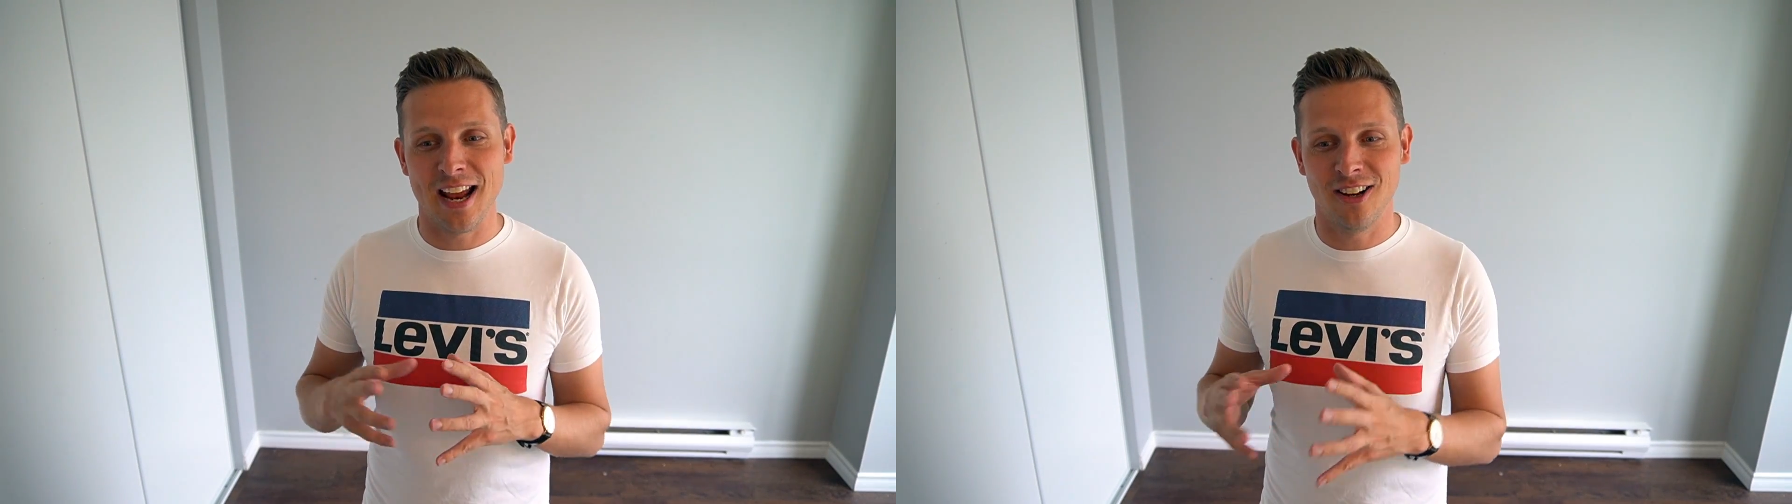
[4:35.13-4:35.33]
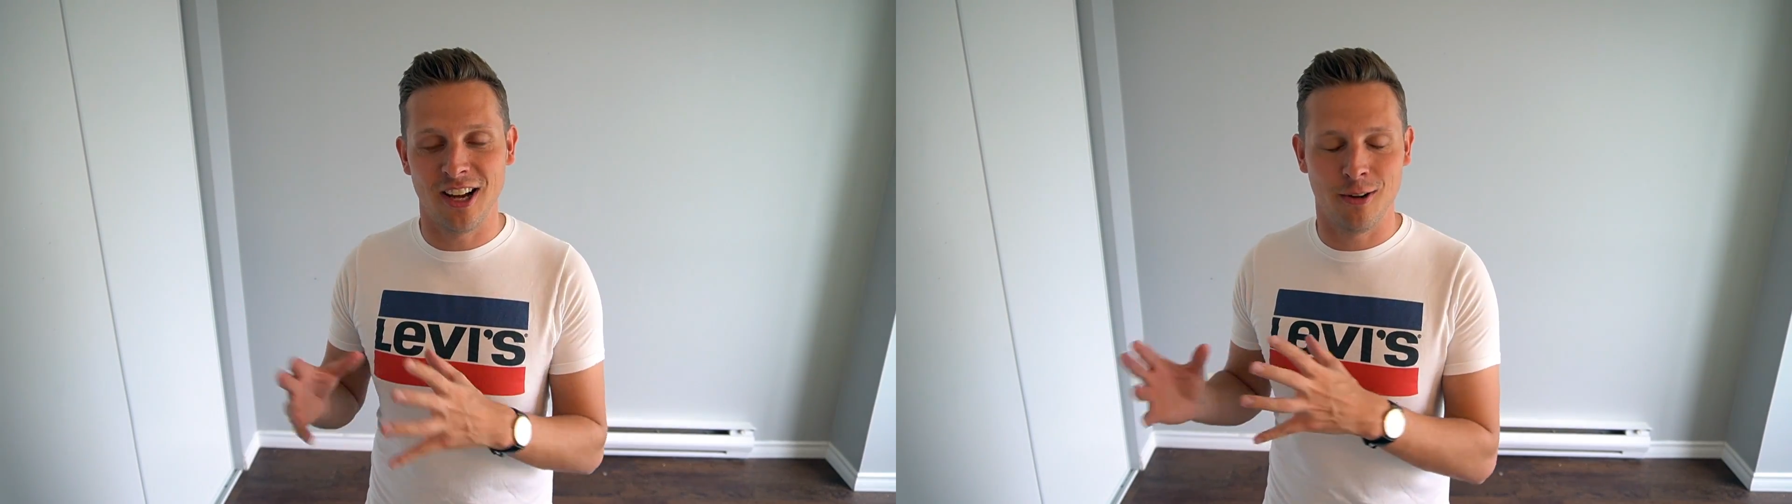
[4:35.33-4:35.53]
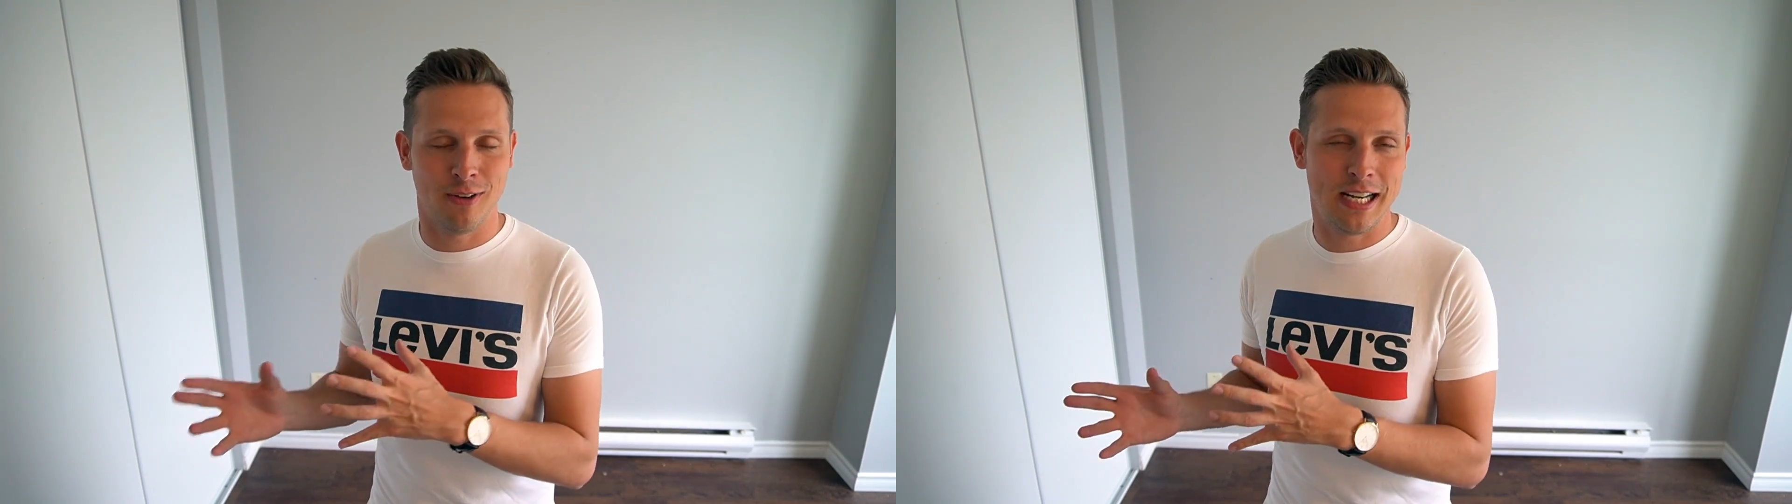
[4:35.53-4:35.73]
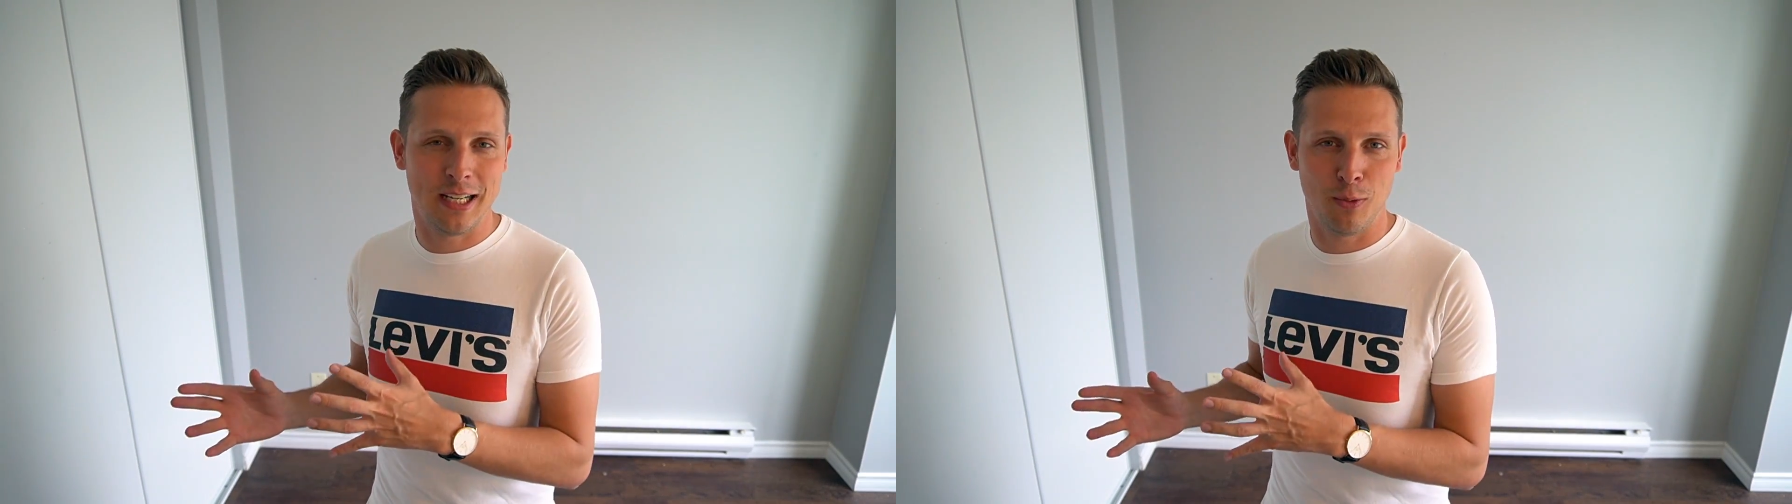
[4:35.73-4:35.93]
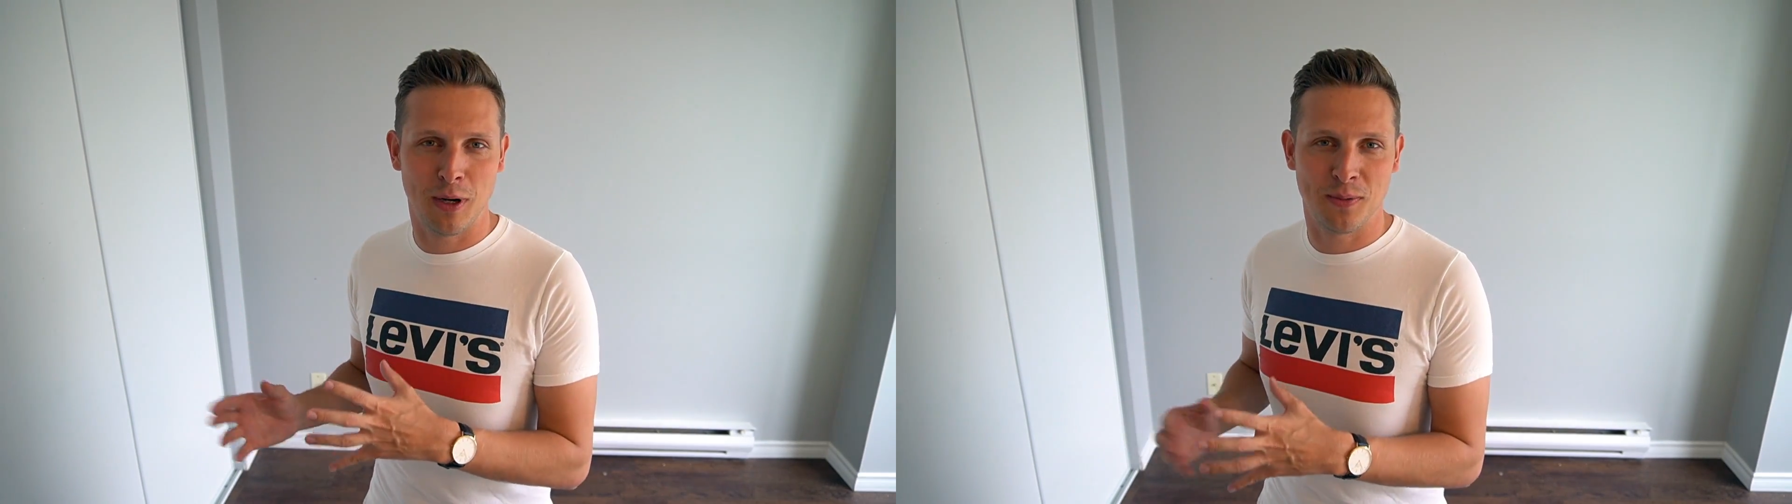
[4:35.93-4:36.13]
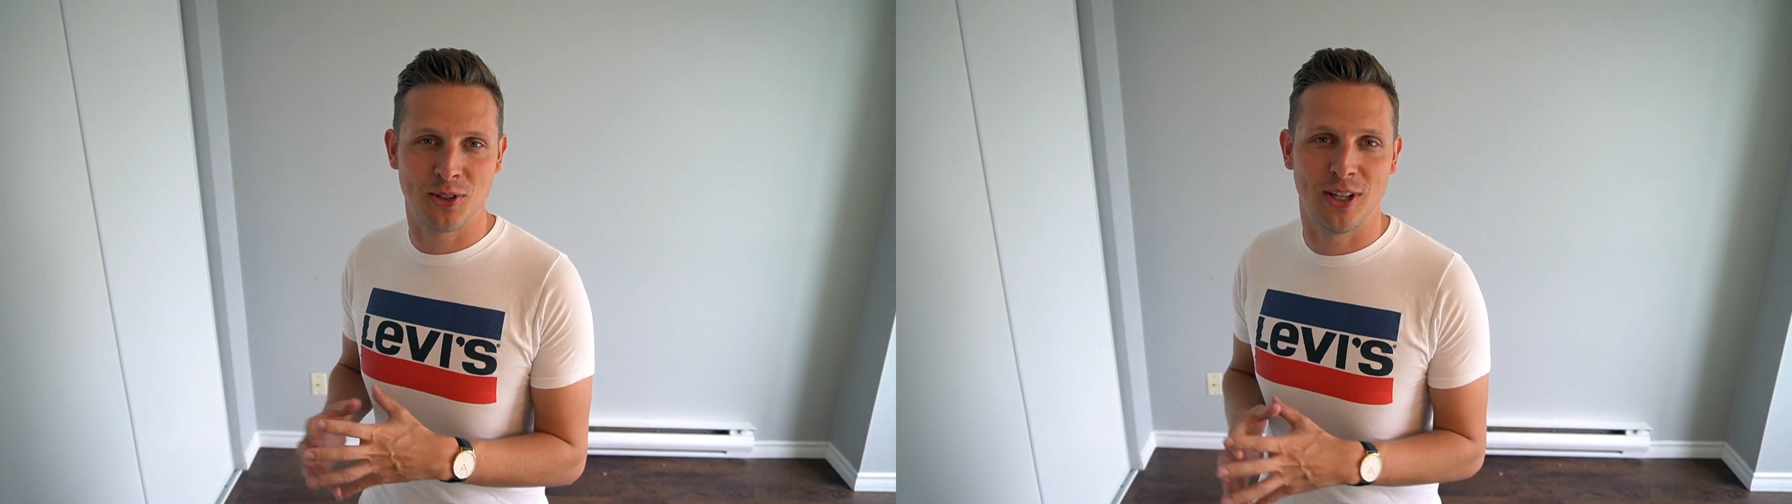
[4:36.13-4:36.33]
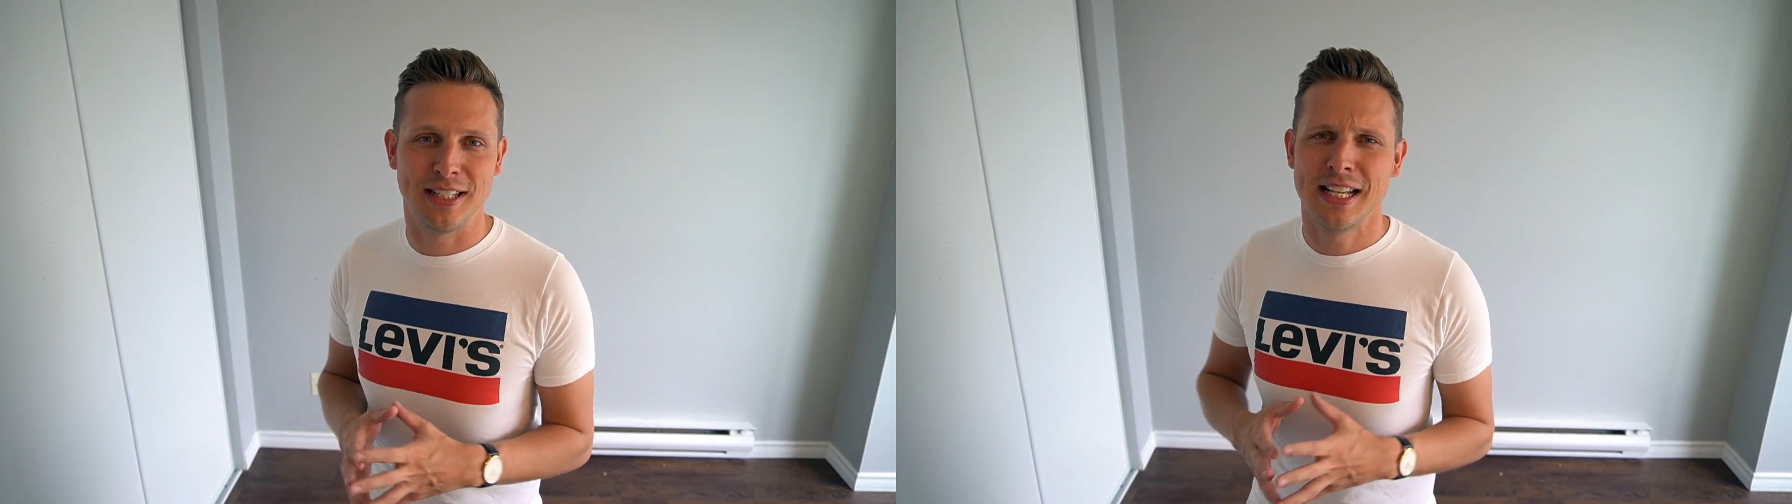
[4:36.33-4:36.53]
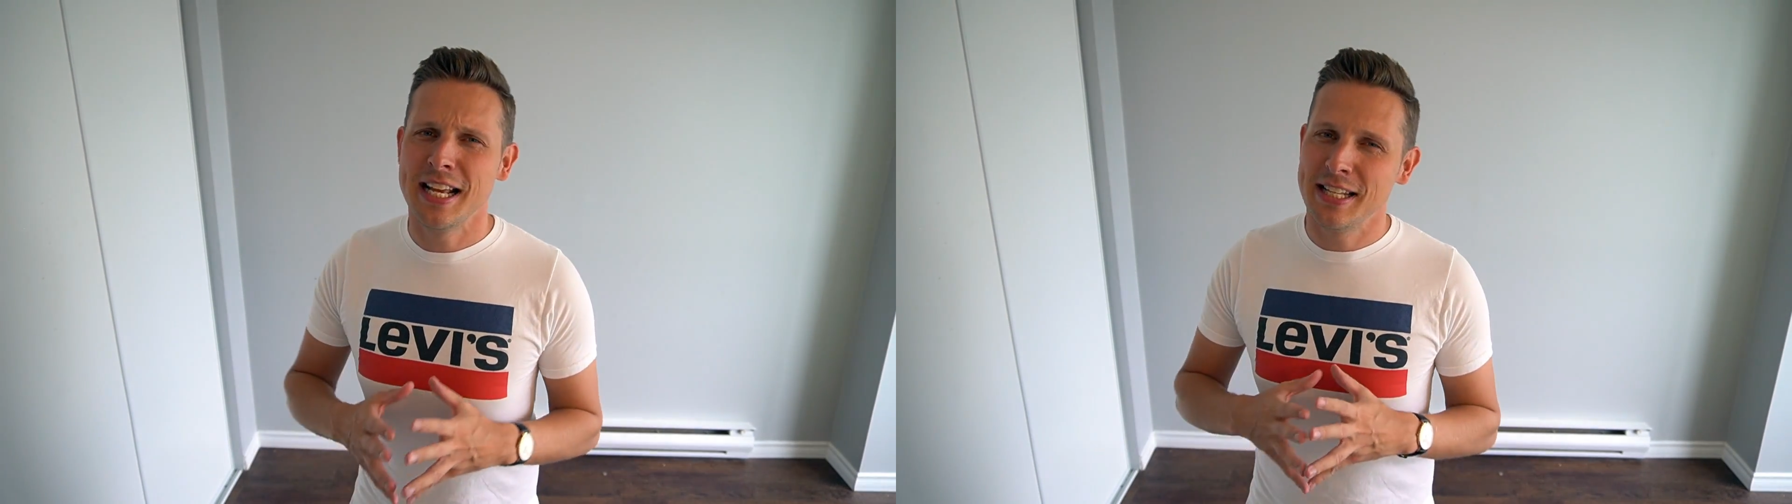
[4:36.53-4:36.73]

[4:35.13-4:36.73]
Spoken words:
airline rating website,